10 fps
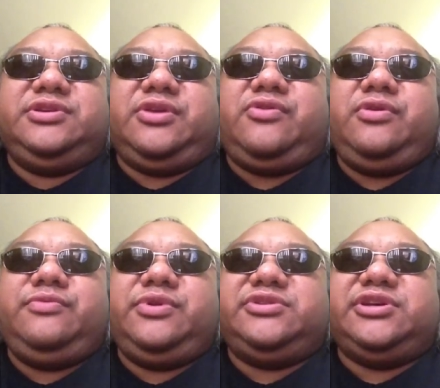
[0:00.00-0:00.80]
the
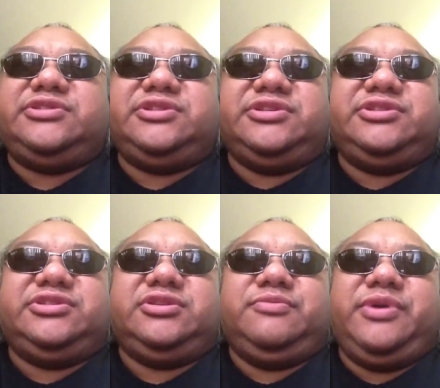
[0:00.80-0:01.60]
criminal justice
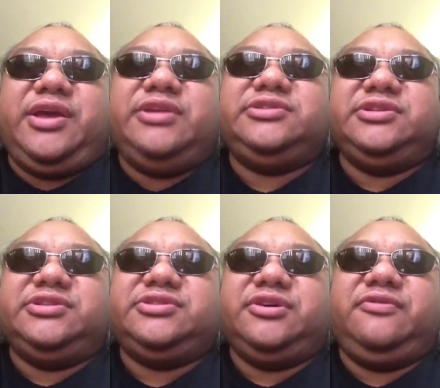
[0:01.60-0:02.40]
system against
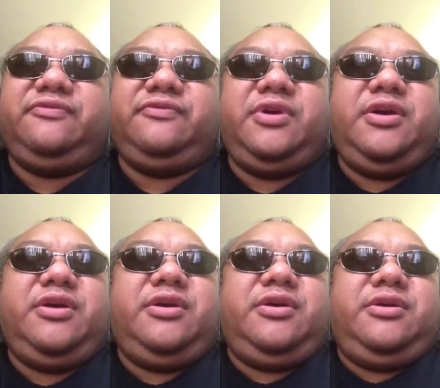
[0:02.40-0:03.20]
itself
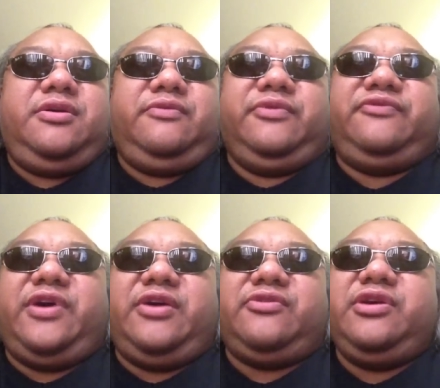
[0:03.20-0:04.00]
will
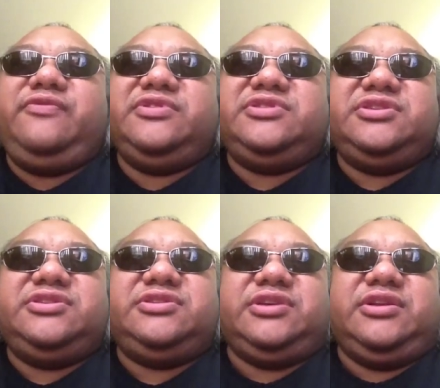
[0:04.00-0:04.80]
file
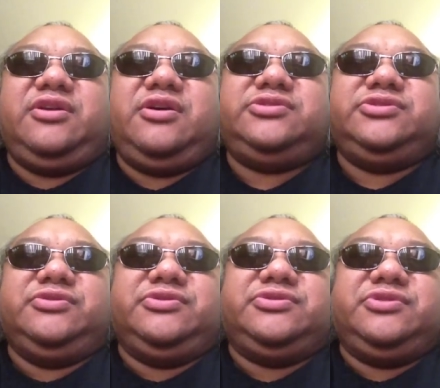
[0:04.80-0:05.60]
grievances and
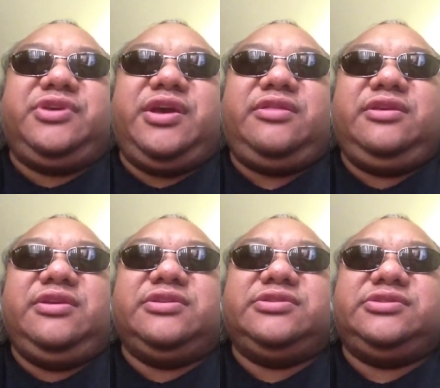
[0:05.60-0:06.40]
lawsuits to get
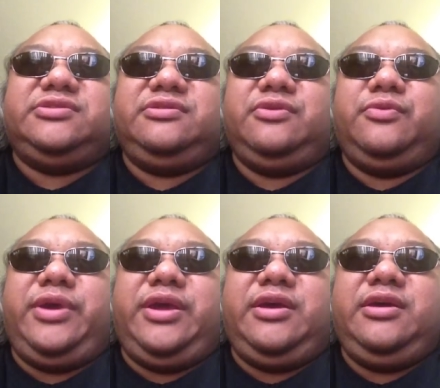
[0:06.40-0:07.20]
things the
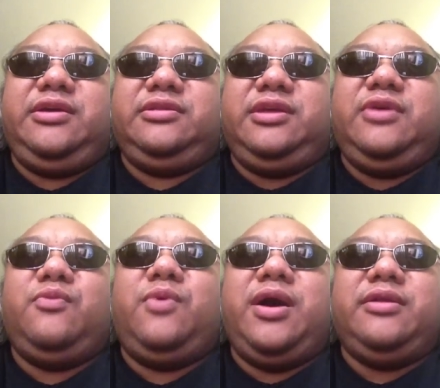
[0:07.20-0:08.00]
way they
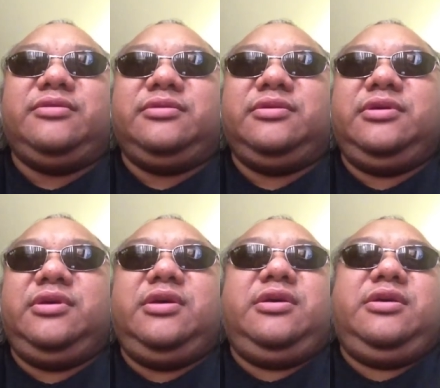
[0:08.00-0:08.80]
want.
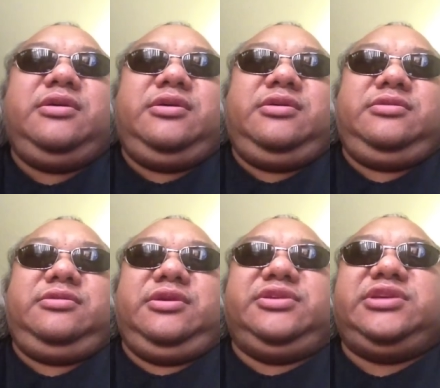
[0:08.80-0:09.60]

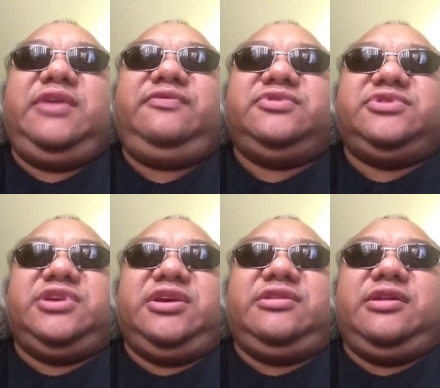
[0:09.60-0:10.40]
It's safe to
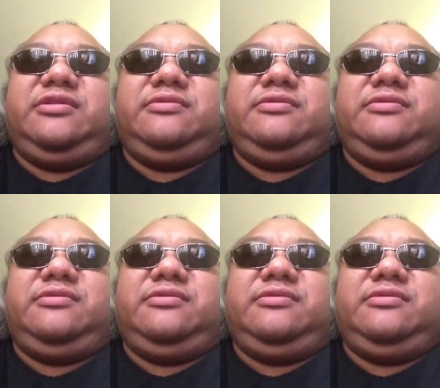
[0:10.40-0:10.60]
say that